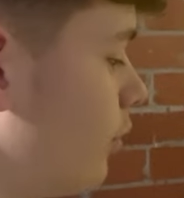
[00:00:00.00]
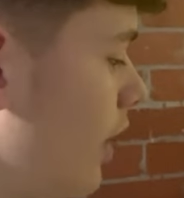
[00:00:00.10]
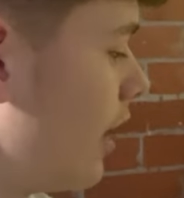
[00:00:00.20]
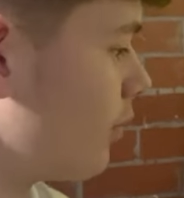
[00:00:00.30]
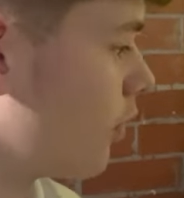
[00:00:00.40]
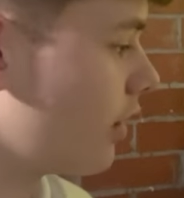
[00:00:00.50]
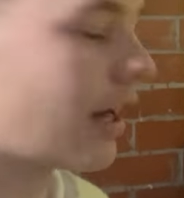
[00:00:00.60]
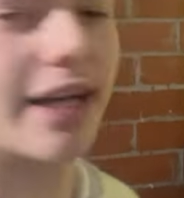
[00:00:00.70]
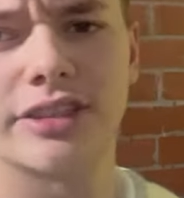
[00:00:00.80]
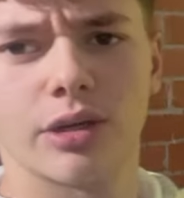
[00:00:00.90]
white one,
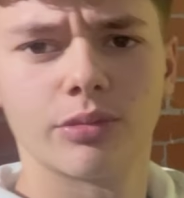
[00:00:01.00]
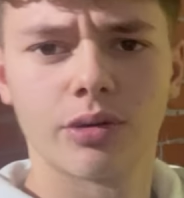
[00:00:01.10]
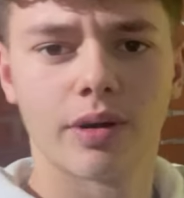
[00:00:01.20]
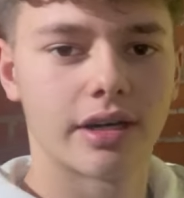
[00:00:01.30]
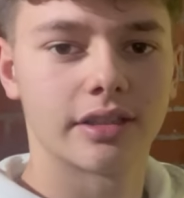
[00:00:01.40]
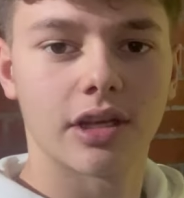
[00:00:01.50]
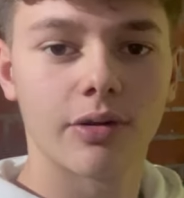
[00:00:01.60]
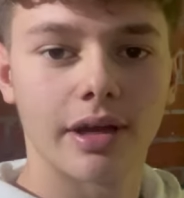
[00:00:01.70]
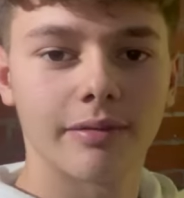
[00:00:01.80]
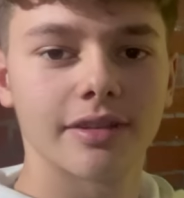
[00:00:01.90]
I don't know where it is. Oh
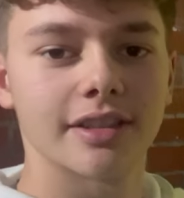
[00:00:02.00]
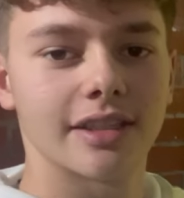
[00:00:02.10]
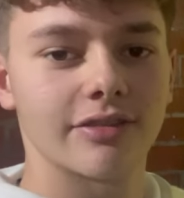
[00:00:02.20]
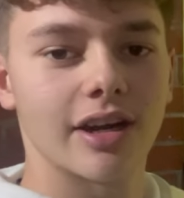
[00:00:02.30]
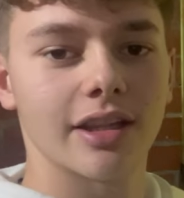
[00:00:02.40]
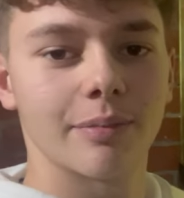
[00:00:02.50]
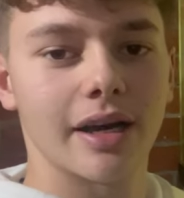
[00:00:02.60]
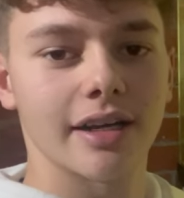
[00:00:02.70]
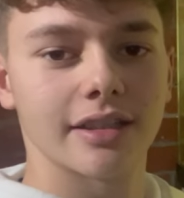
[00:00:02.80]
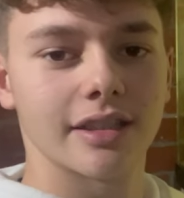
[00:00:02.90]
yeah, you can see it right at the
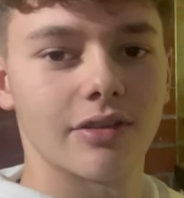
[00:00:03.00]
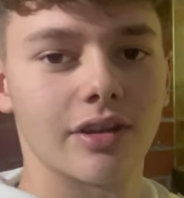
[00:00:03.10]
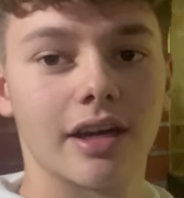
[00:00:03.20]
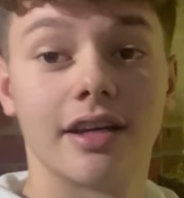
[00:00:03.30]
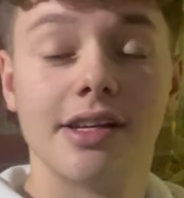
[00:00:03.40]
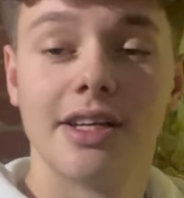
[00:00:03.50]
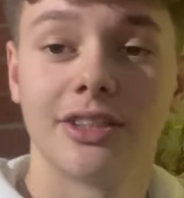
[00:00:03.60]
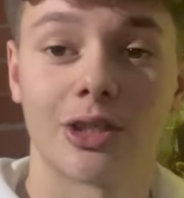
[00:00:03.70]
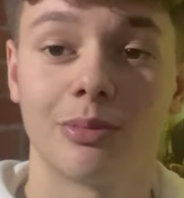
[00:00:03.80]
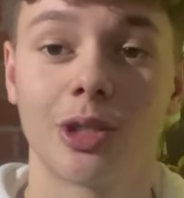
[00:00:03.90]
back down there.
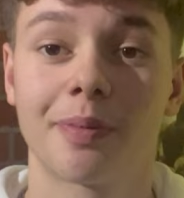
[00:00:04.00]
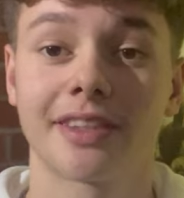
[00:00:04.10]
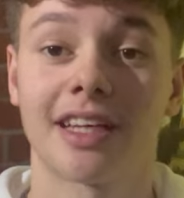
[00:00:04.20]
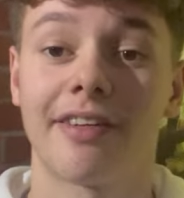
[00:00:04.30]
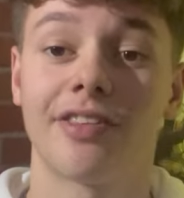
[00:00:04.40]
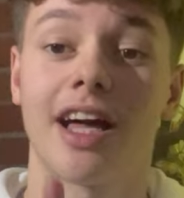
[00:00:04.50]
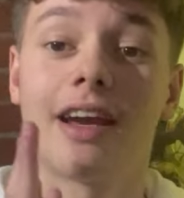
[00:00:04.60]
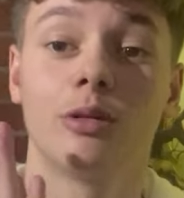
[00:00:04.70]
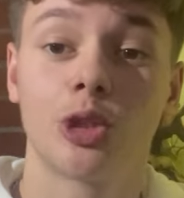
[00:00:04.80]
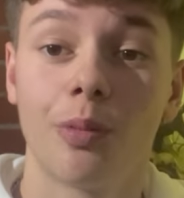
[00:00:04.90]
So I'm super excited for that, and
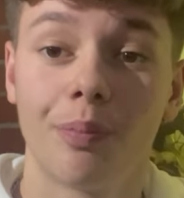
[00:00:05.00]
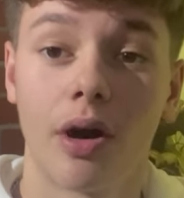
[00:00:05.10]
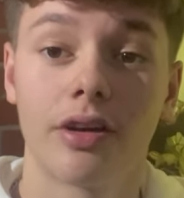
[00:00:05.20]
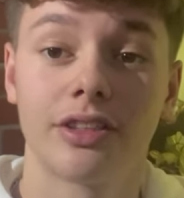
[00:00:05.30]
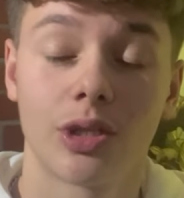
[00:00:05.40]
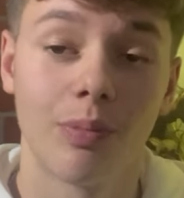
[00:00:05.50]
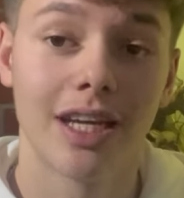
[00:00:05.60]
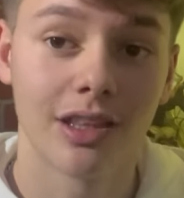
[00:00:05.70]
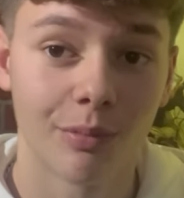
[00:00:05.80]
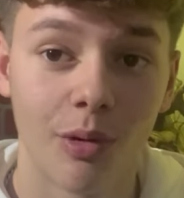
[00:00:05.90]
I'll jump on to
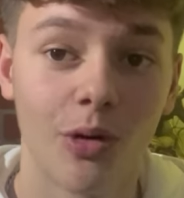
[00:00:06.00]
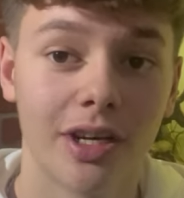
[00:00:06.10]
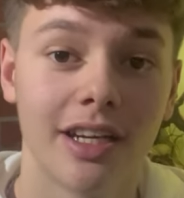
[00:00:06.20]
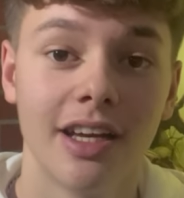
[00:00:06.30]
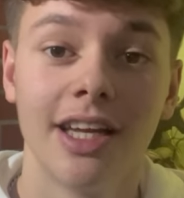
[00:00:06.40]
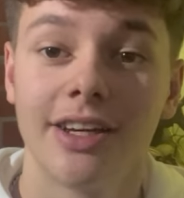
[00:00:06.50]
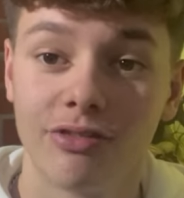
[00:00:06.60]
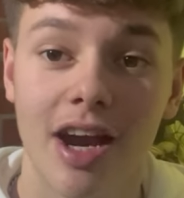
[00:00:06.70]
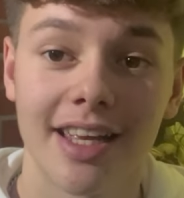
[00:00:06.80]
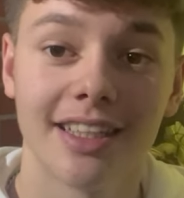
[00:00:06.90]
me in the morning,
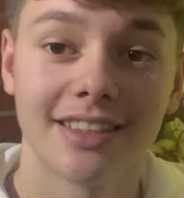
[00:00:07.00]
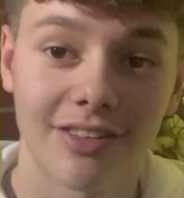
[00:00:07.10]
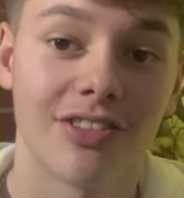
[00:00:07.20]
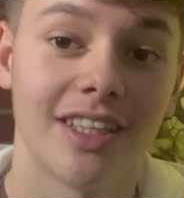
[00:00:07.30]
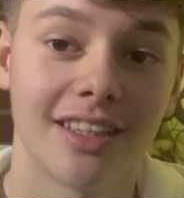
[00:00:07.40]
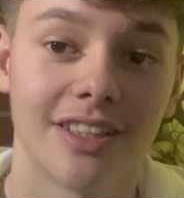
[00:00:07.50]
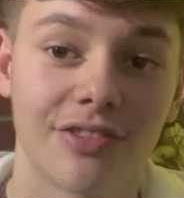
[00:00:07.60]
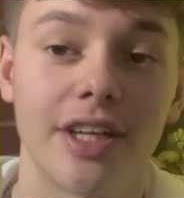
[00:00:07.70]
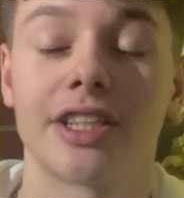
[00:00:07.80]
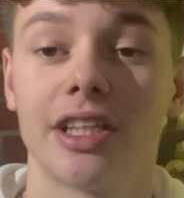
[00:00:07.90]
ready to feed these
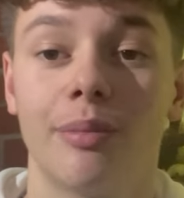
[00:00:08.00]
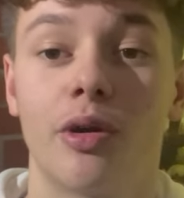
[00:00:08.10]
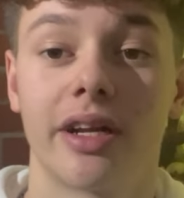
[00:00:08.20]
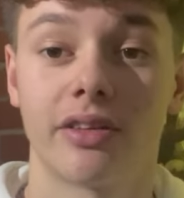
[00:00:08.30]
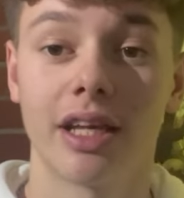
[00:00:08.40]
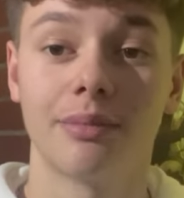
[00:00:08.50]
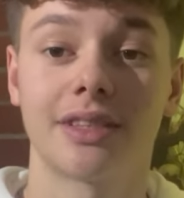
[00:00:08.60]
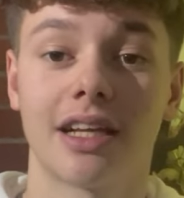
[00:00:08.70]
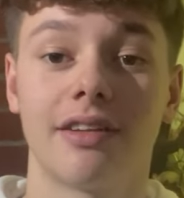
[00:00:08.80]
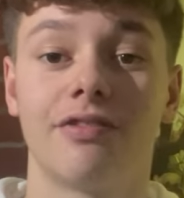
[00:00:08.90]
fish in the morning. I'll let them
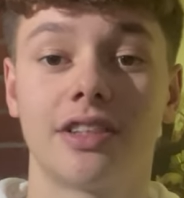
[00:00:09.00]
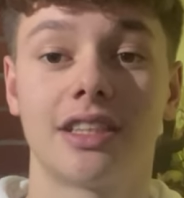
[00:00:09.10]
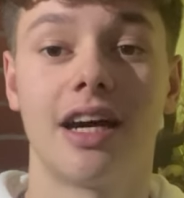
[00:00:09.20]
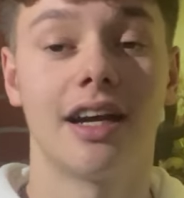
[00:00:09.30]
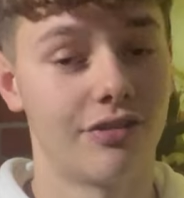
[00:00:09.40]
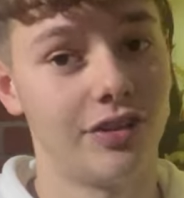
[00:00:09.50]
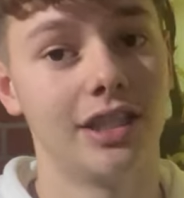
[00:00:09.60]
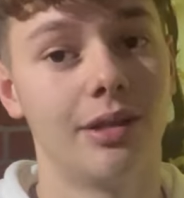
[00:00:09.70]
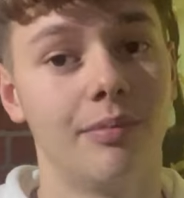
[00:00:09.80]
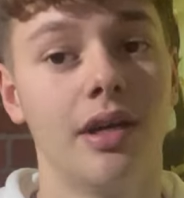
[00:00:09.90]
settle in for tonight, and I'll
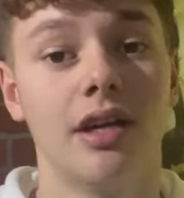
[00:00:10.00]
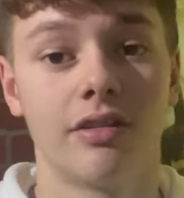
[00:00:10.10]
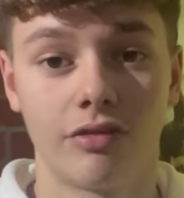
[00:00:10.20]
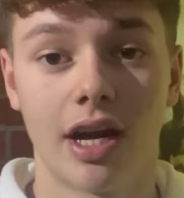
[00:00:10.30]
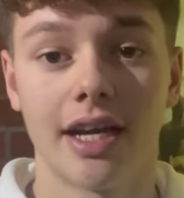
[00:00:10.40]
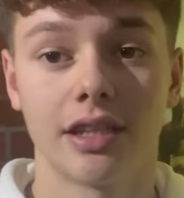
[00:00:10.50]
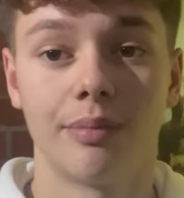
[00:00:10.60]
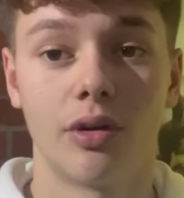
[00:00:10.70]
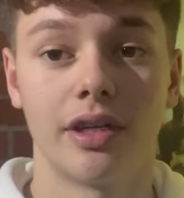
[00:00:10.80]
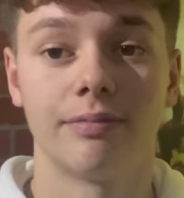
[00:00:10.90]
feed them right in the
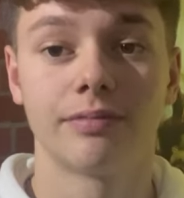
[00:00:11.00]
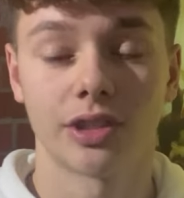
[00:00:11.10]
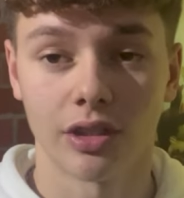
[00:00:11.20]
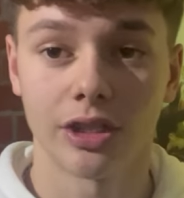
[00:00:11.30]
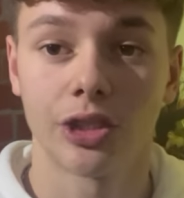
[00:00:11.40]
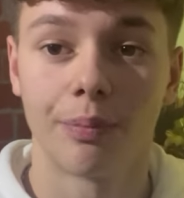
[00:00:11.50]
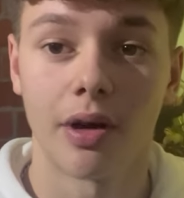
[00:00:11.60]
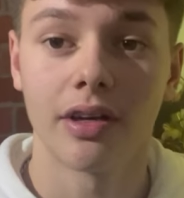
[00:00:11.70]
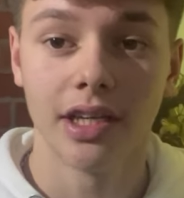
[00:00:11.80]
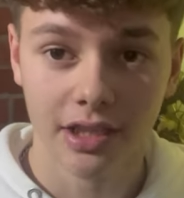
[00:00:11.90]
morning. So let's jump
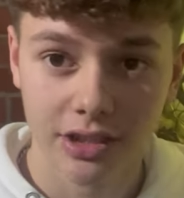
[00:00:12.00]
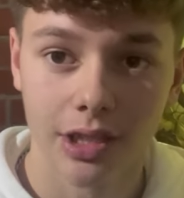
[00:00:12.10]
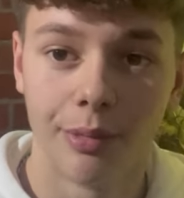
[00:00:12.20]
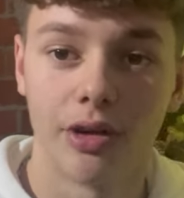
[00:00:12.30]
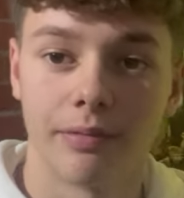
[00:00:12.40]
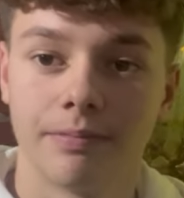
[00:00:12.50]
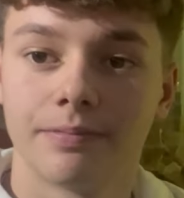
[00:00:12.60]
on to the morning.